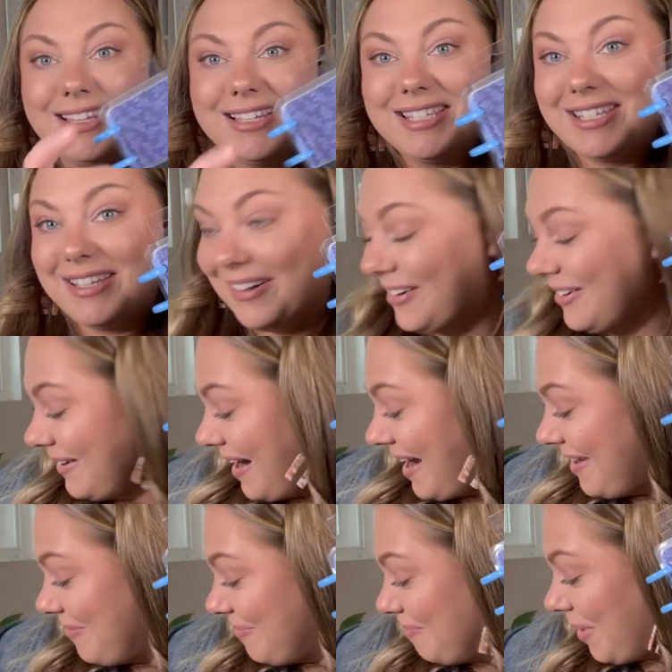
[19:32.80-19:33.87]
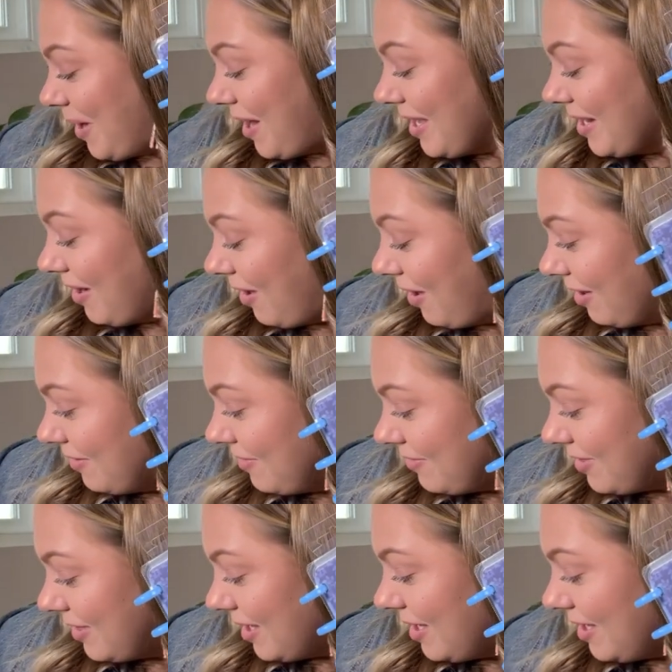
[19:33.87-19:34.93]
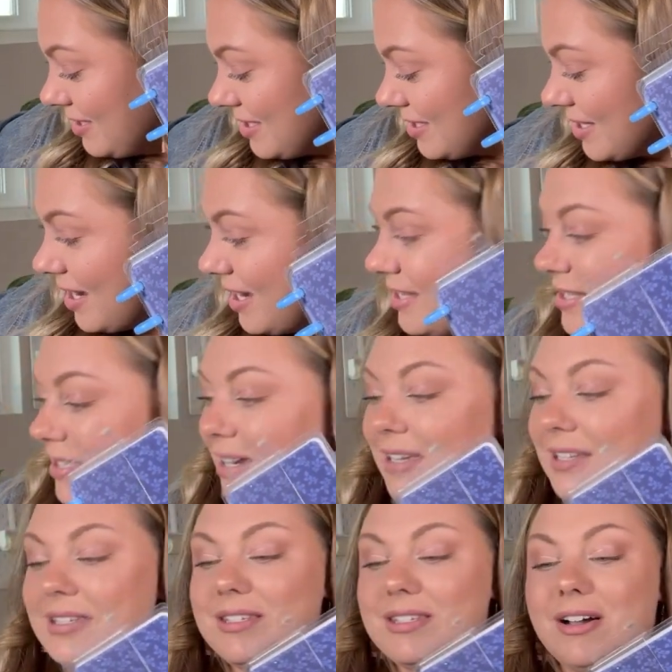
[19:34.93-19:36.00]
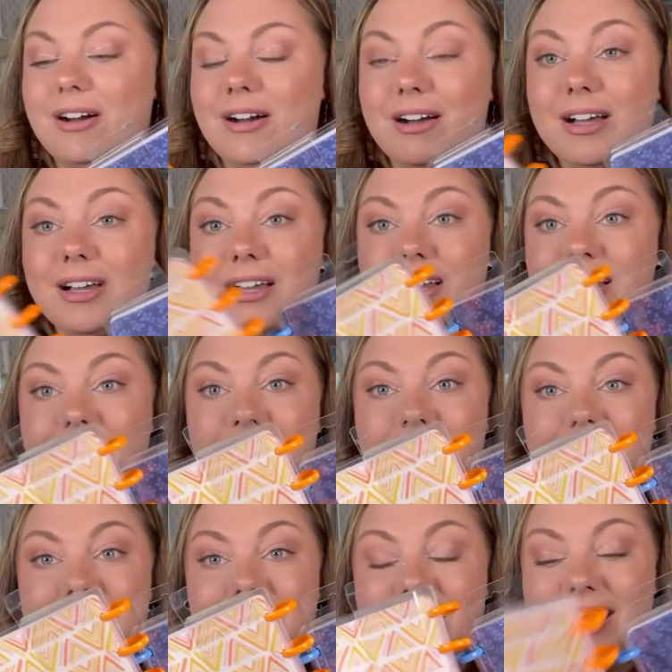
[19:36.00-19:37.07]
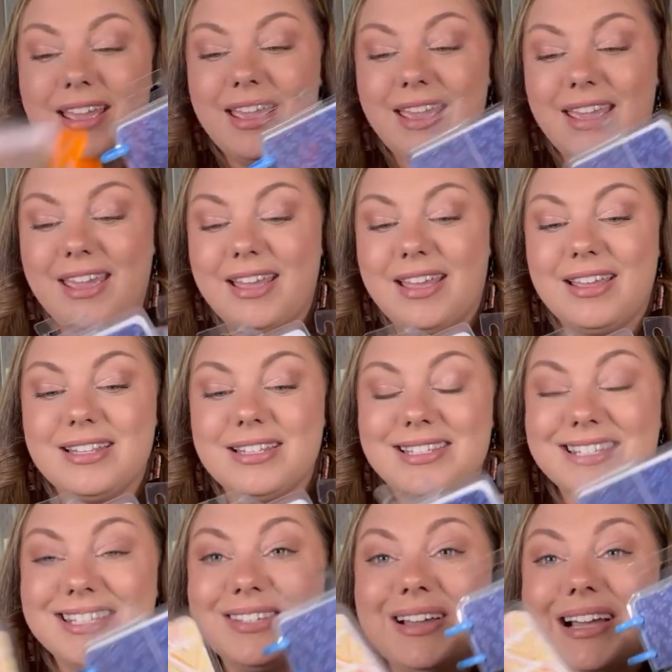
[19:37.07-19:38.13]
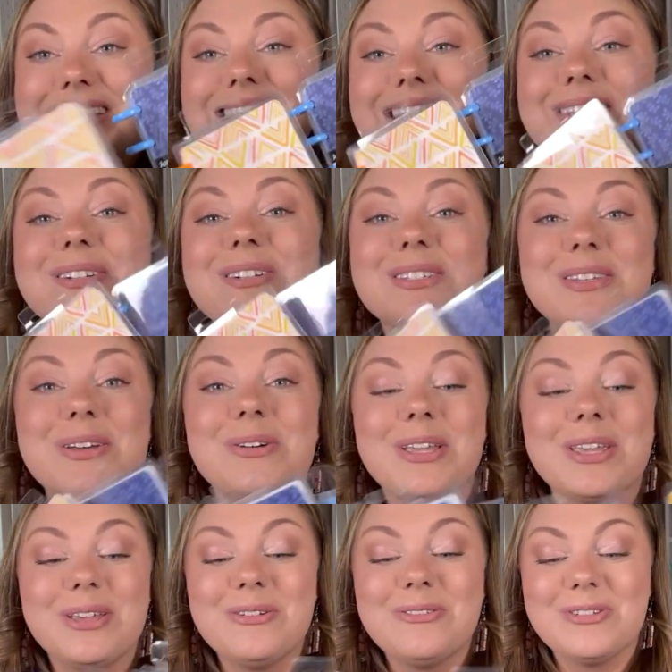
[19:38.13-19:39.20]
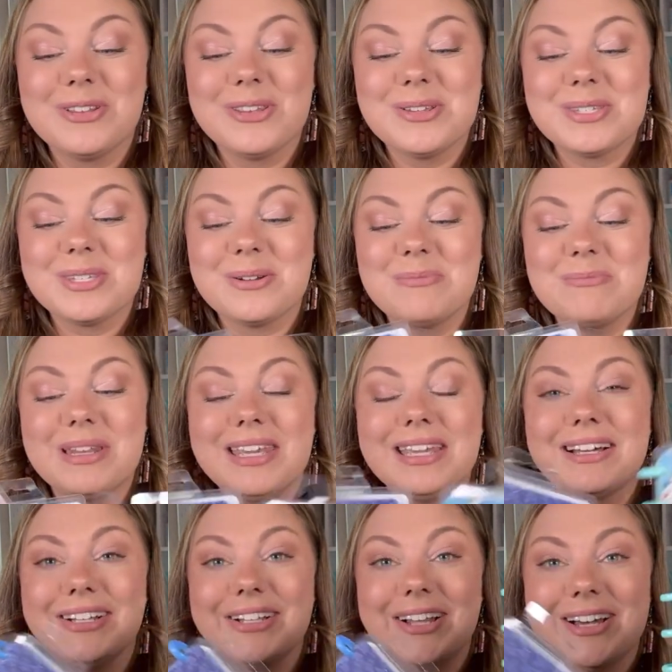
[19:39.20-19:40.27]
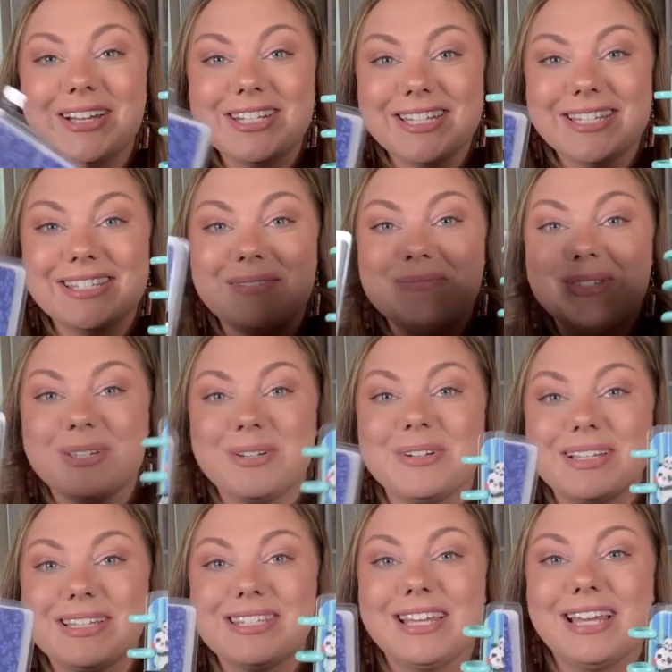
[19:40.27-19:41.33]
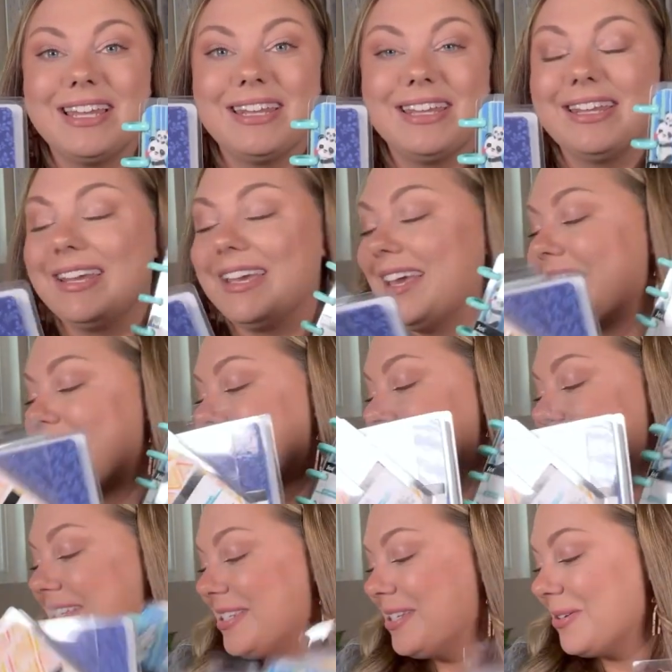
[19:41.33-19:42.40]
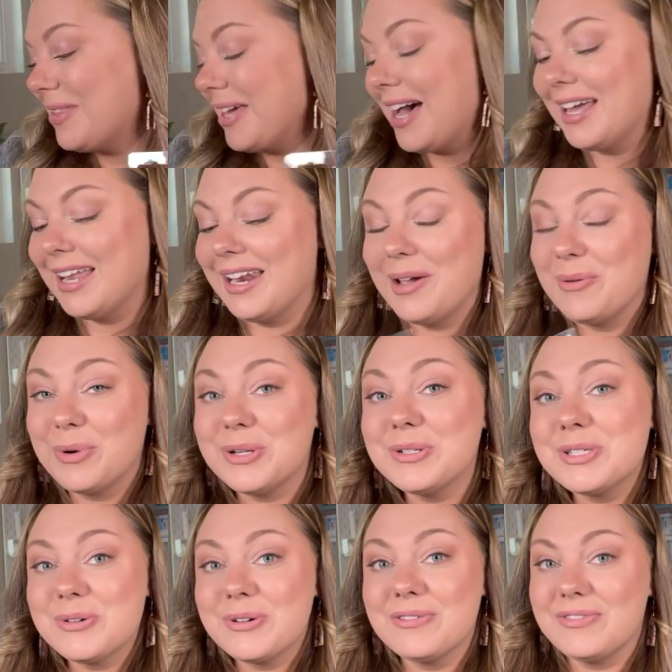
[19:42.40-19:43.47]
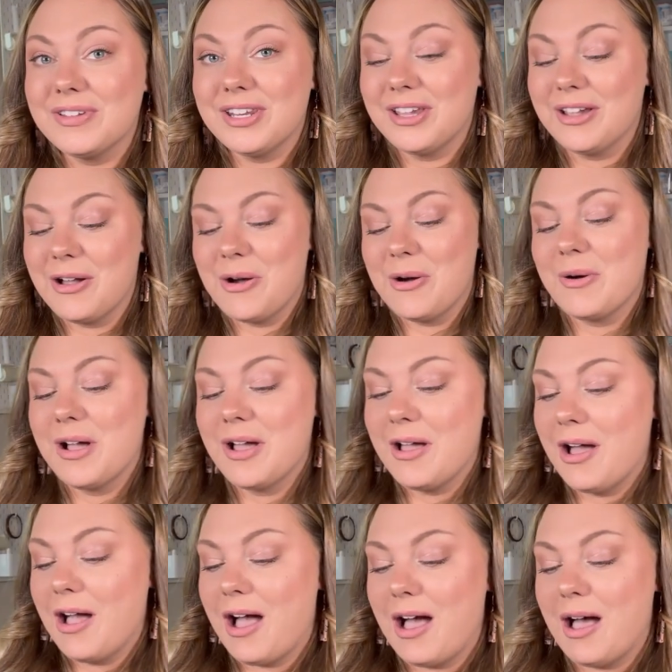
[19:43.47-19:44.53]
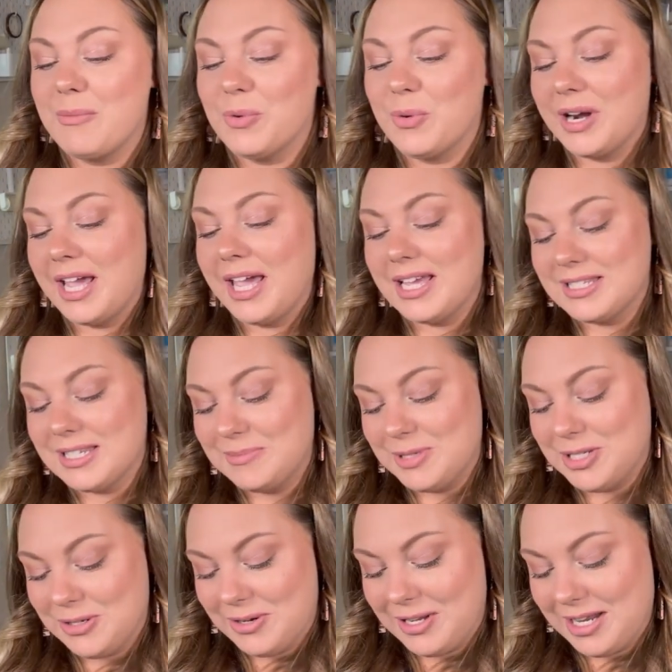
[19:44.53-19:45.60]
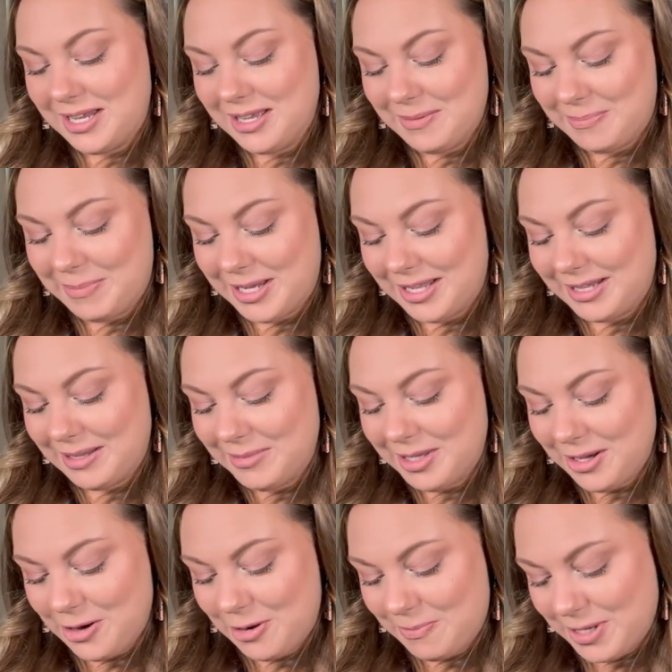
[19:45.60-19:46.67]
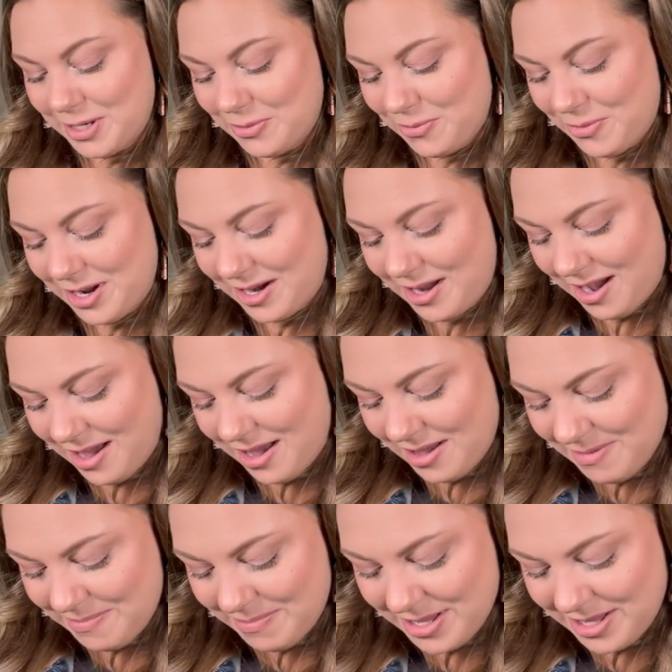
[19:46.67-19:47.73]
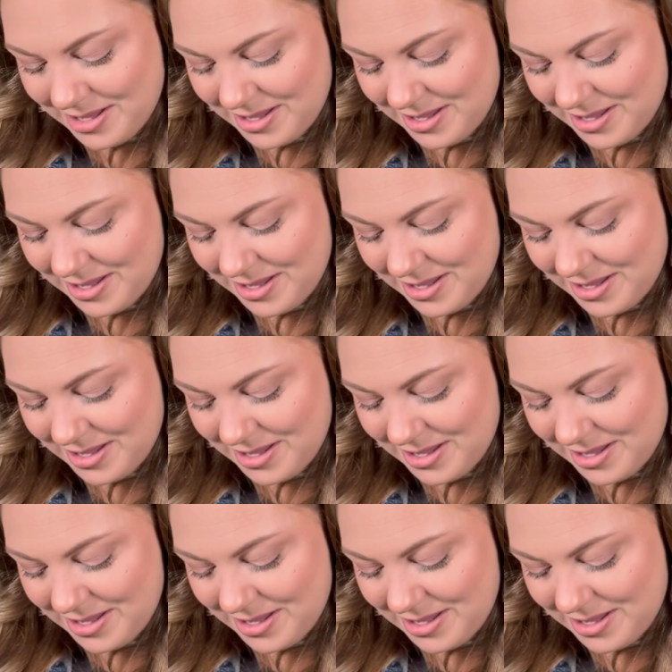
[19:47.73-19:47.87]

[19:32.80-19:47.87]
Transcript: So I bought all of the designs that I saw, and you guys, these are so cute for those little mini collages. I'm so excited to do that, and I will do a video um, when I end up doing it, but let me open one up.